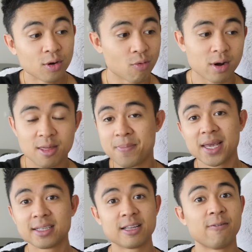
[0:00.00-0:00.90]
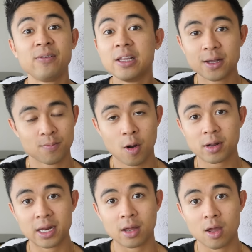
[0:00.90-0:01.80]
literally one of the biggest affiliate
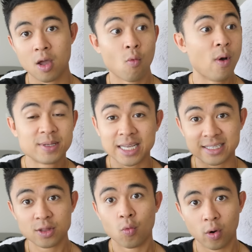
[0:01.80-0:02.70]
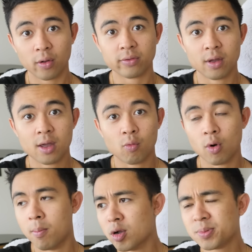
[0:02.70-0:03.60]
marketing websites in the world.
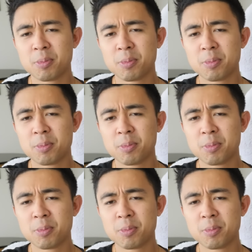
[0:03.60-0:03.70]
Where most